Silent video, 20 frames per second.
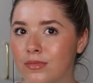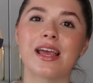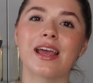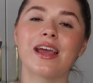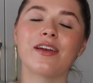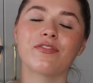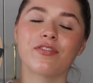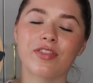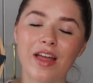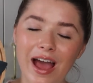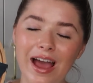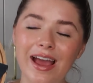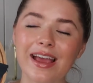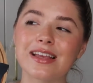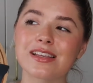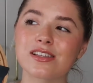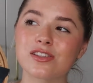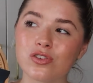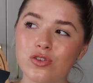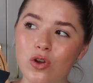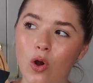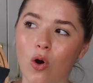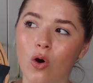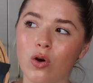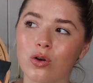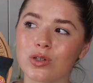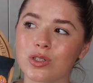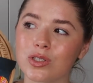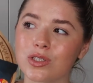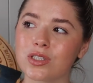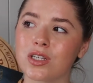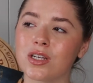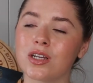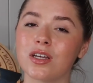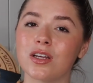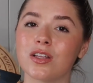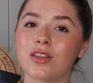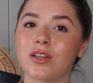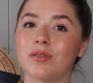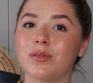If that is not
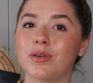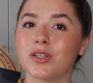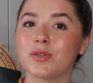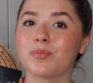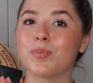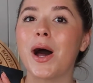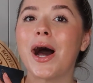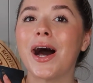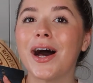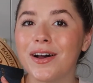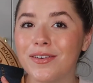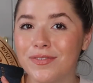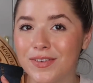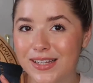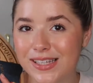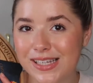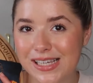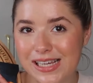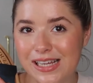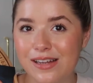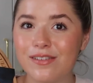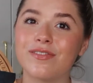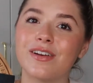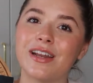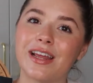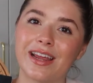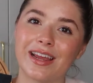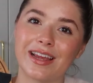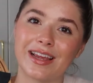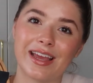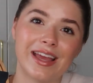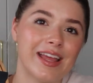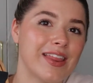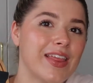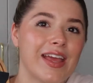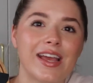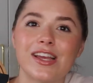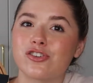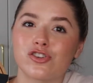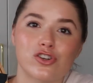the most perfect evening in
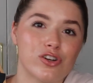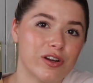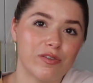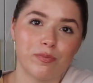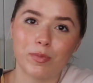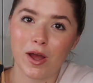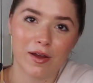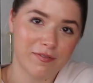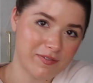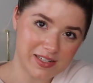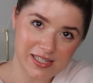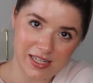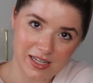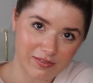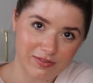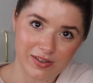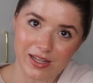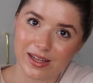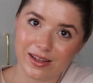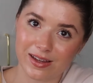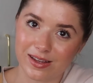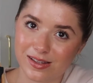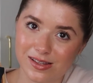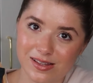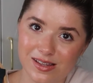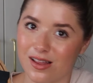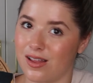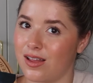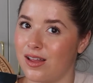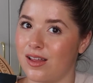the history of perfect evenings,